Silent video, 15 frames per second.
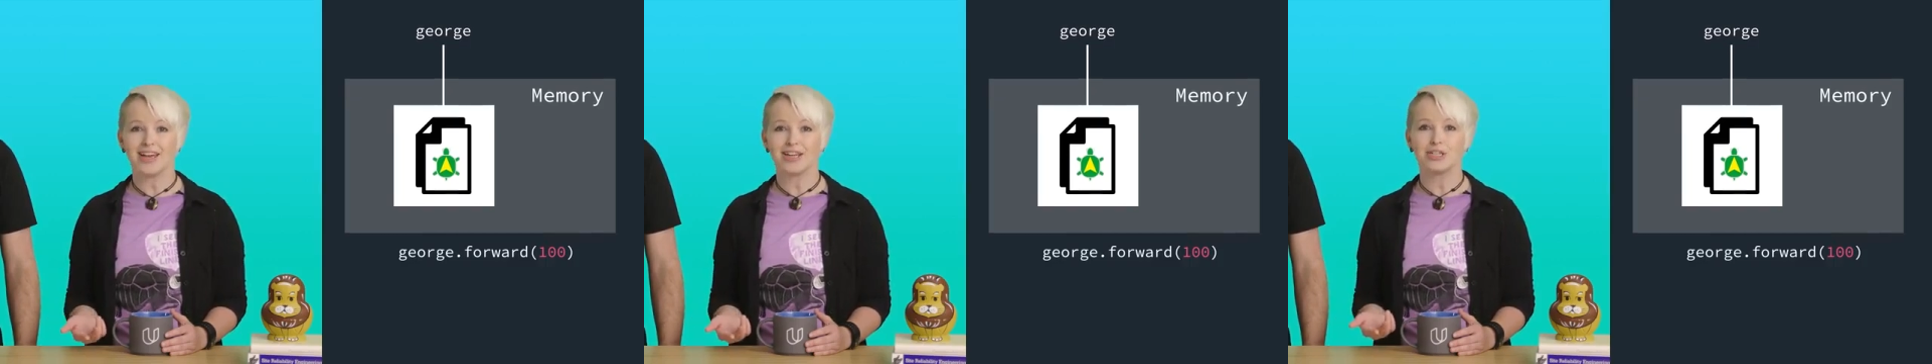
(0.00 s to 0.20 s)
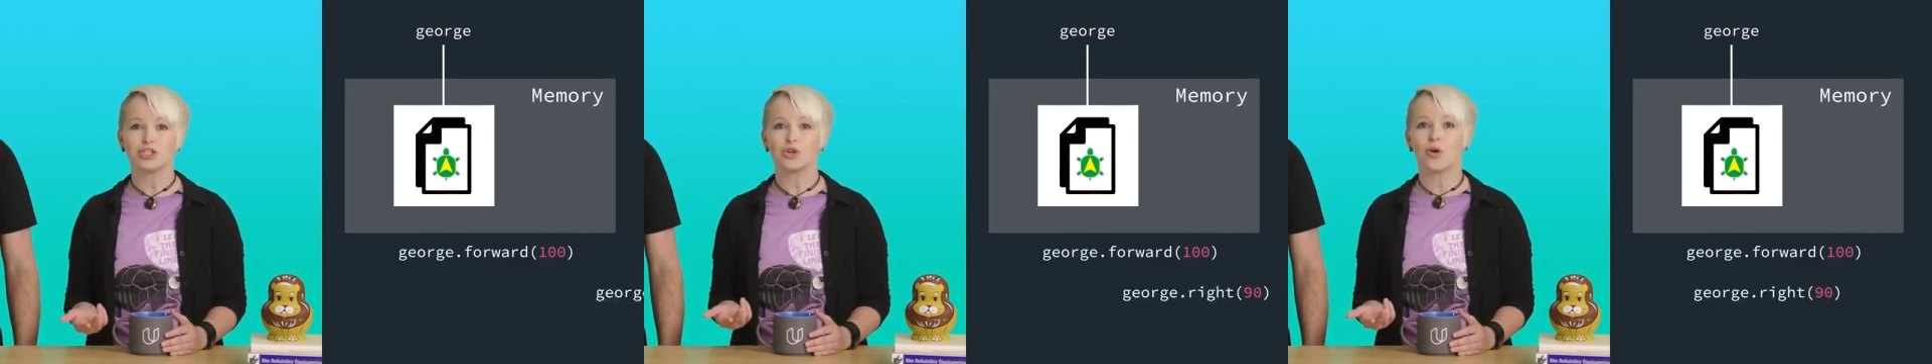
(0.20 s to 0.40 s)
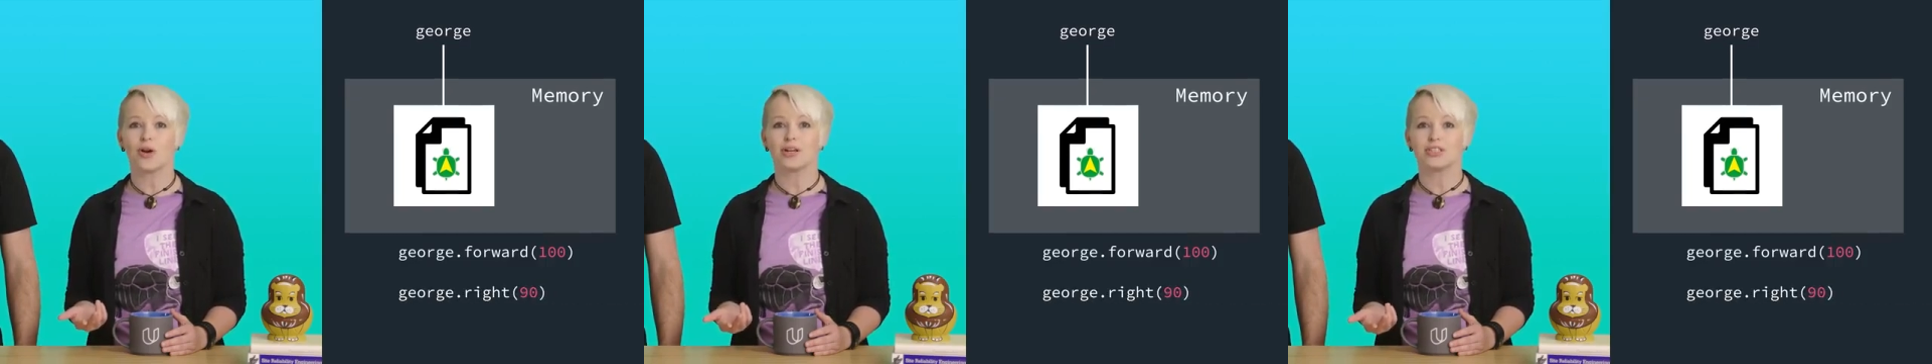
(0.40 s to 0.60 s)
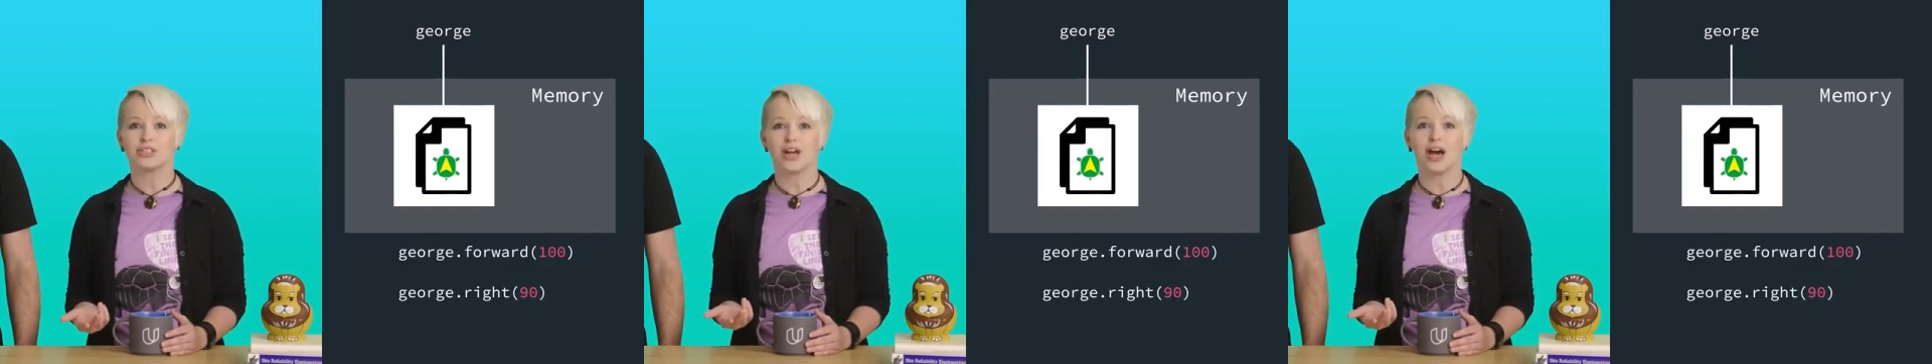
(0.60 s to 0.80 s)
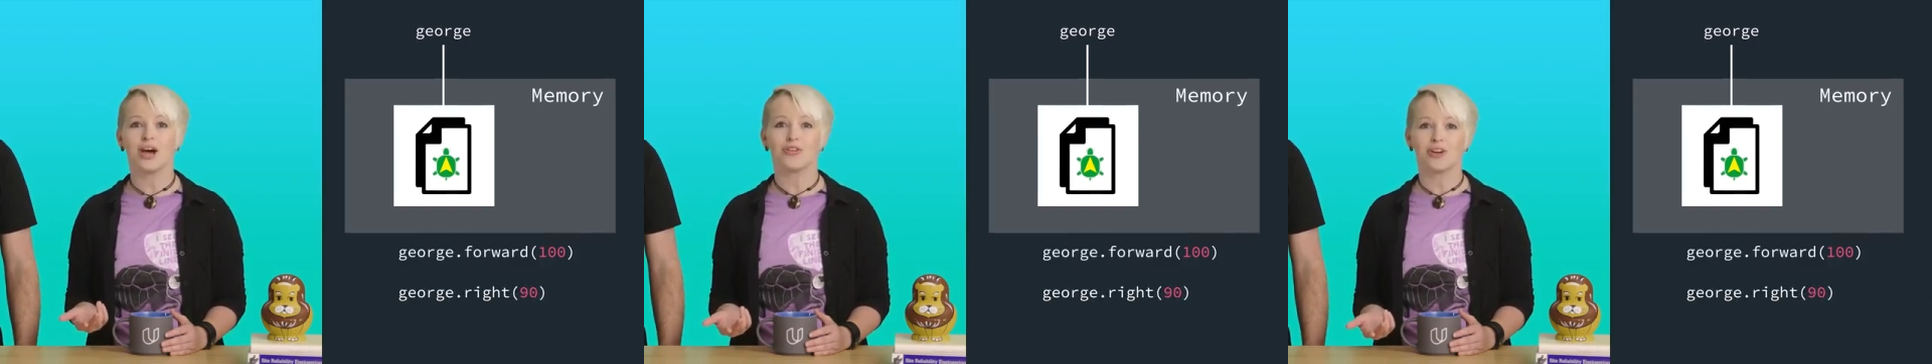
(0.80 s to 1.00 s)
and
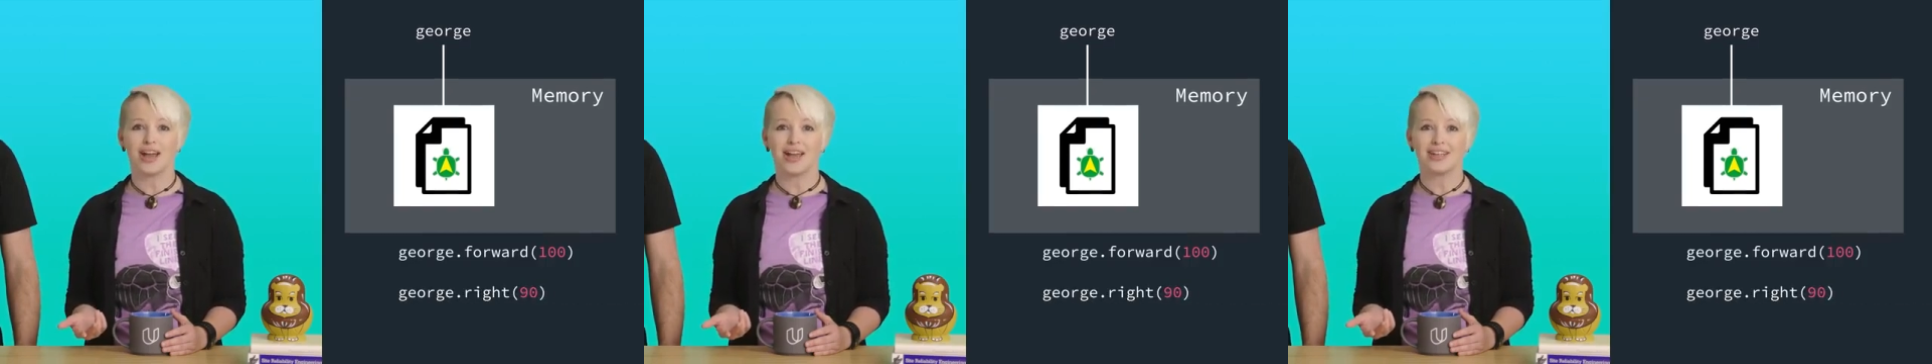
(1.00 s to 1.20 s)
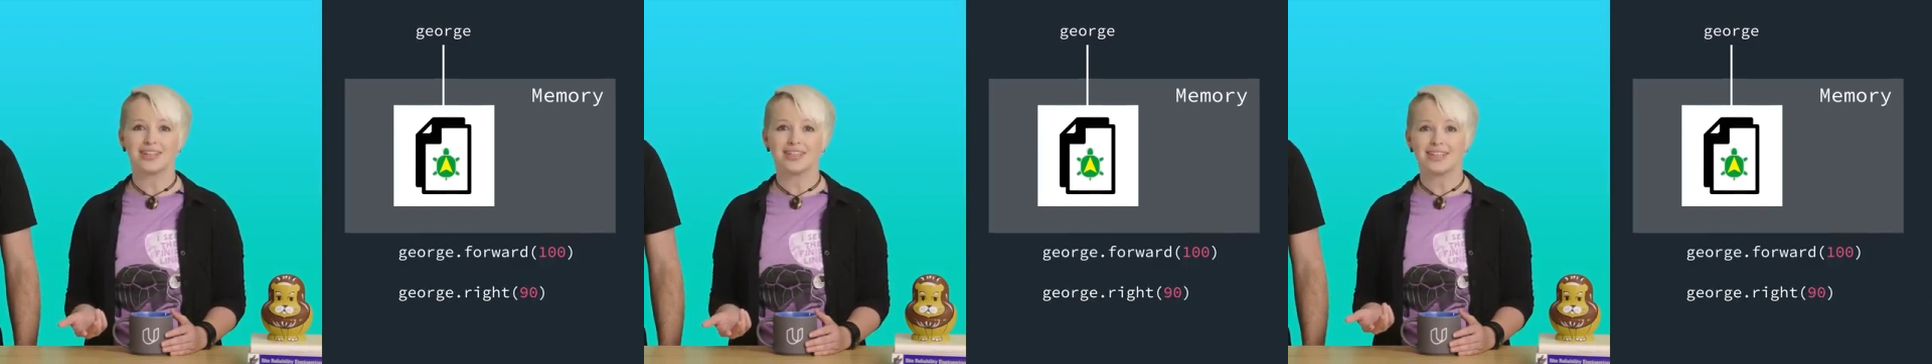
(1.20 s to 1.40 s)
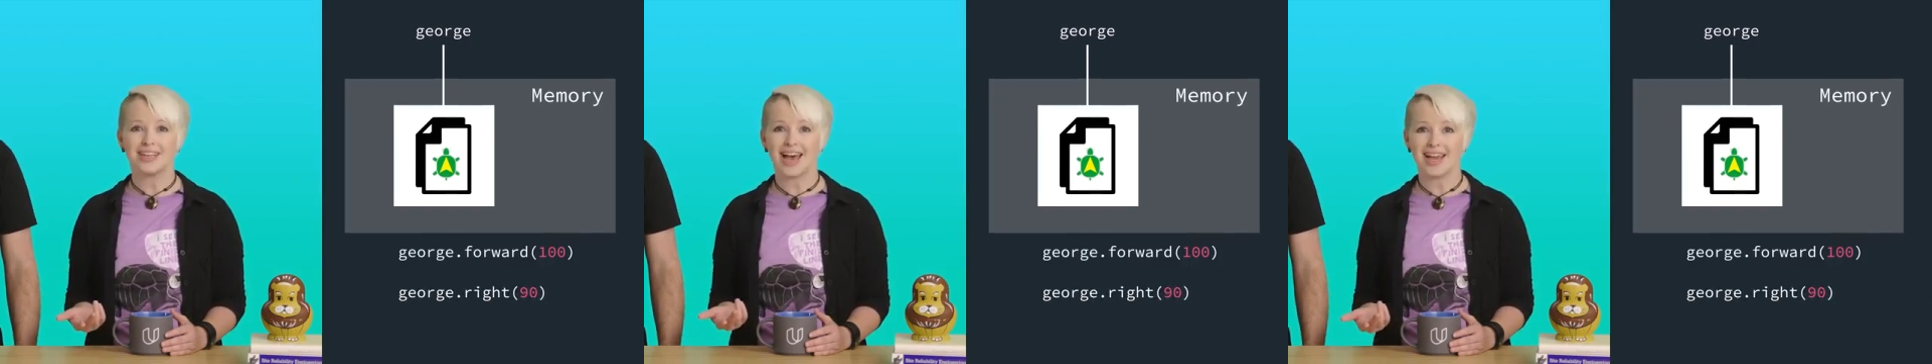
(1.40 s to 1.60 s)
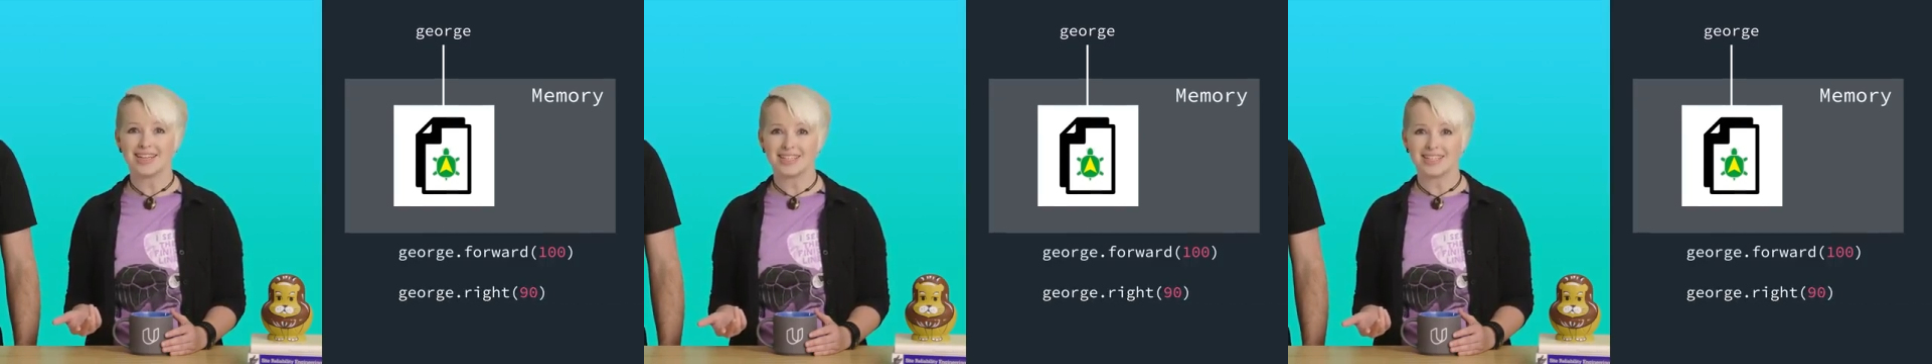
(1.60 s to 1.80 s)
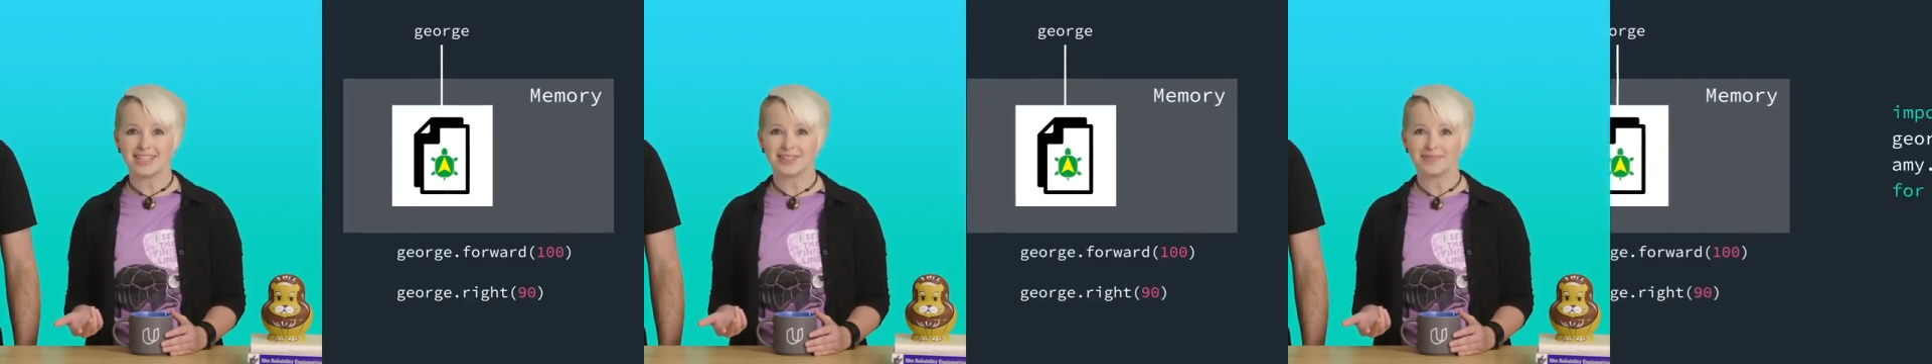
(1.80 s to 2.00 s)
george.right
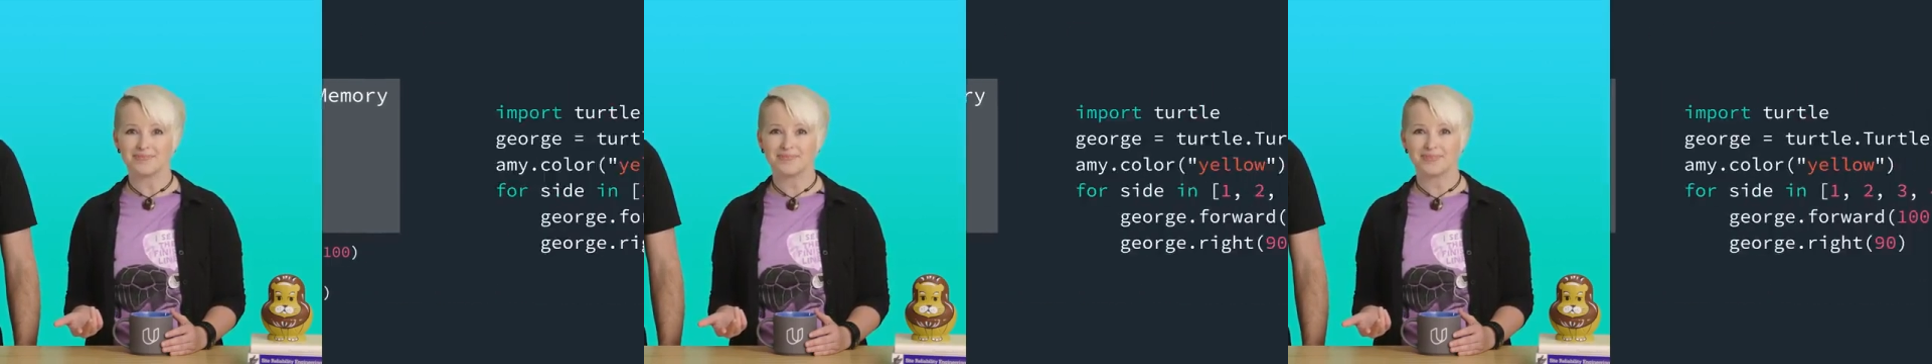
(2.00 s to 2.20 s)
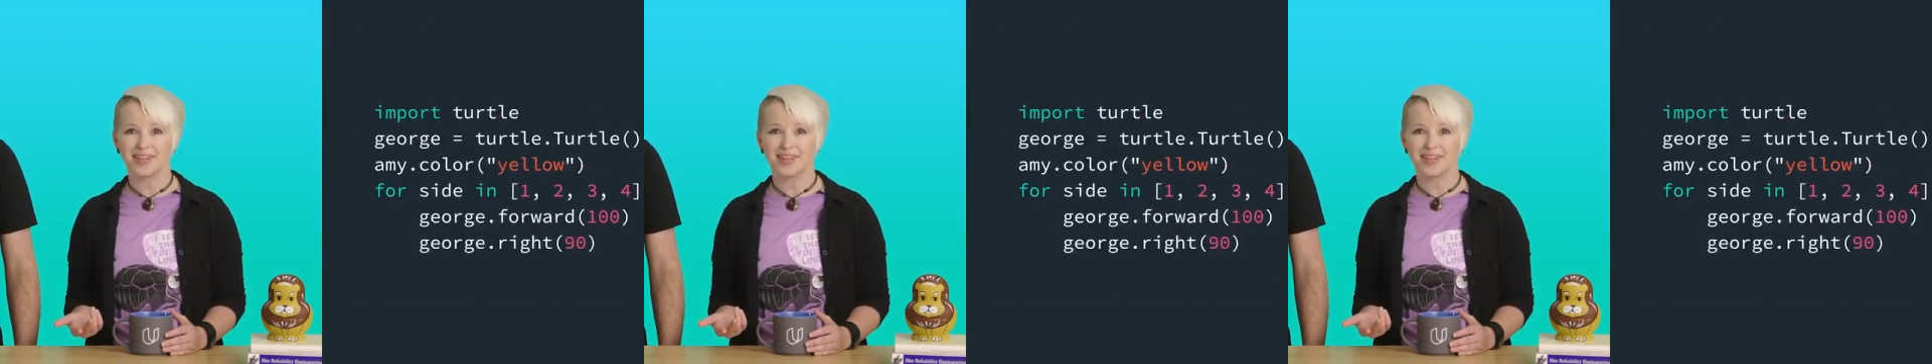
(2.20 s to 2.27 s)
90.